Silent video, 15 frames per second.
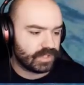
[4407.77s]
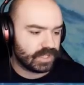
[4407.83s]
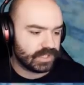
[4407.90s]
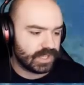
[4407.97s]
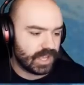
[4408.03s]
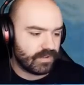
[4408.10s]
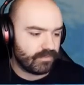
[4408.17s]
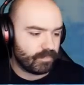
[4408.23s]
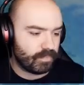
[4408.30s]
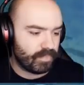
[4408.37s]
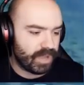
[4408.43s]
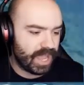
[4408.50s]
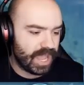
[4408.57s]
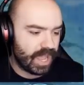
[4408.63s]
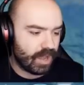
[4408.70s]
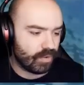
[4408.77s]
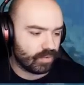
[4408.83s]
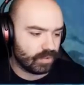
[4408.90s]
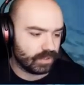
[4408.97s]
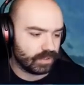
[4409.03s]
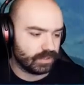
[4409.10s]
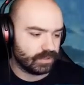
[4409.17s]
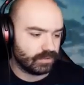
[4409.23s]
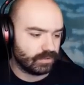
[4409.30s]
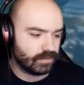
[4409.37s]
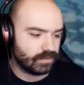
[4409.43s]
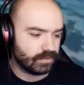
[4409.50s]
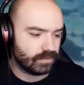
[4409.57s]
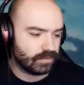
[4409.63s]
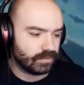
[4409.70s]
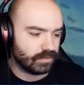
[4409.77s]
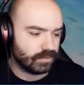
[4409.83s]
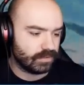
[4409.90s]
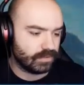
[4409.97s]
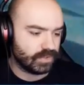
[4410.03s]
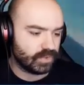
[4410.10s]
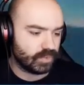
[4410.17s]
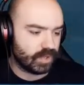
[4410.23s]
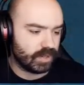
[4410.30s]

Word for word: does have power, is what